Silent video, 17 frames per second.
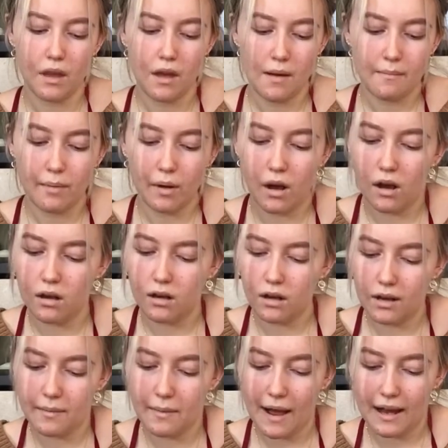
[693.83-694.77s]
But
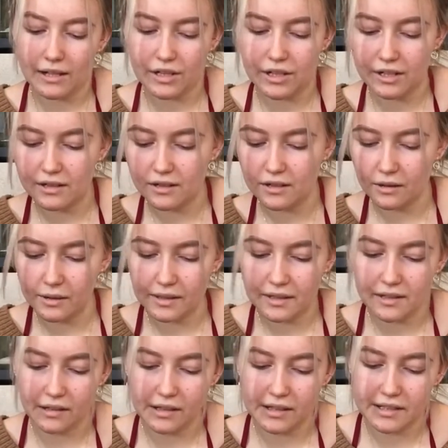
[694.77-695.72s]
I'm actually so
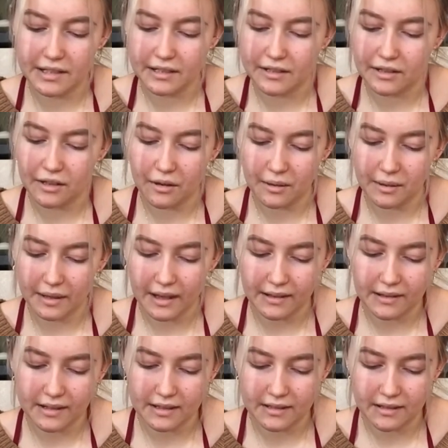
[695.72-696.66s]
excited to go and get
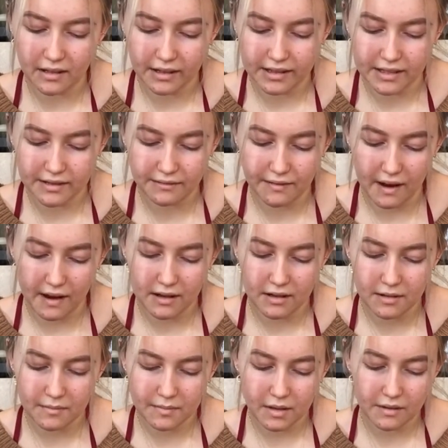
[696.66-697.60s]
this like
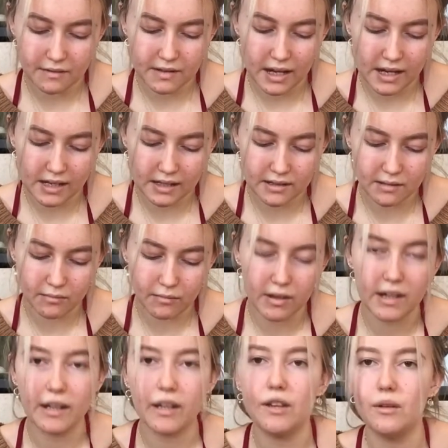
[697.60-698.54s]
developed. I've taken some
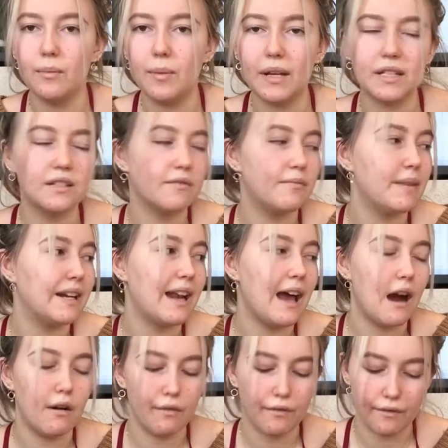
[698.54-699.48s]
really cute pics of me and
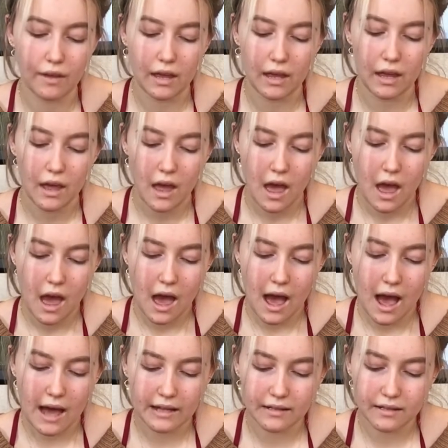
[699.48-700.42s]
Alfie
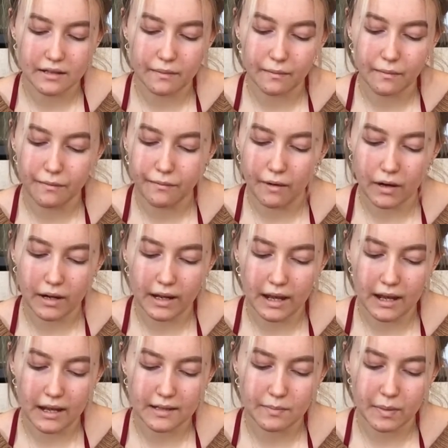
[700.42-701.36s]
and some funny
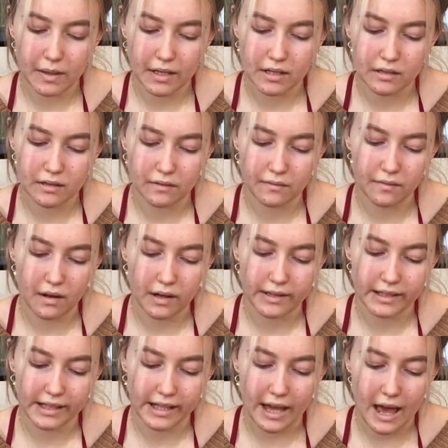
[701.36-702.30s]
ass pictures of like
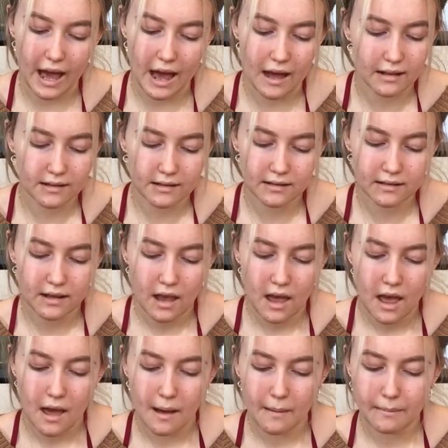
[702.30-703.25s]
the cats
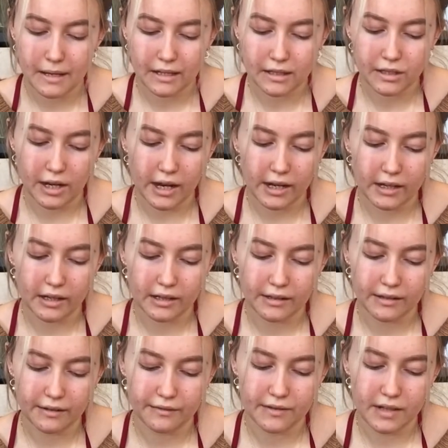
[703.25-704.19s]
and me and Jack
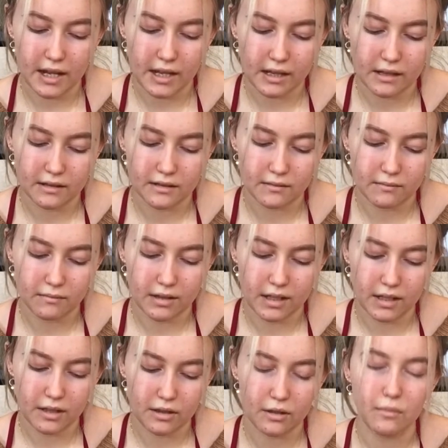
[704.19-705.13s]
have taken some really
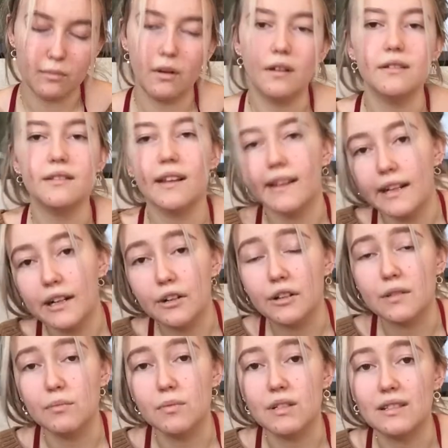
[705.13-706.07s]
cute ones and then
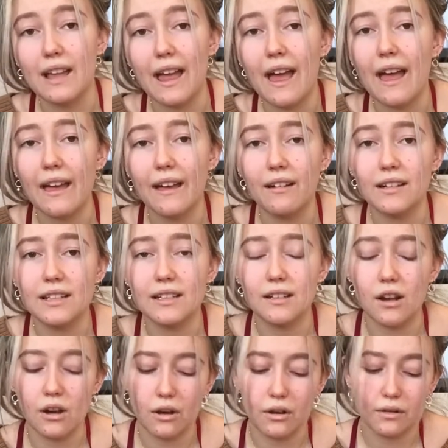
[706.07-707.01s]
Christmas Day I did
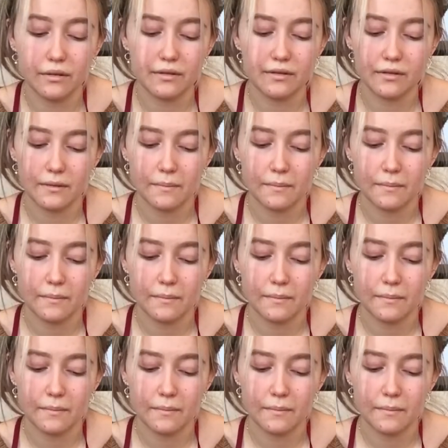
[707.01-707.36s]
loads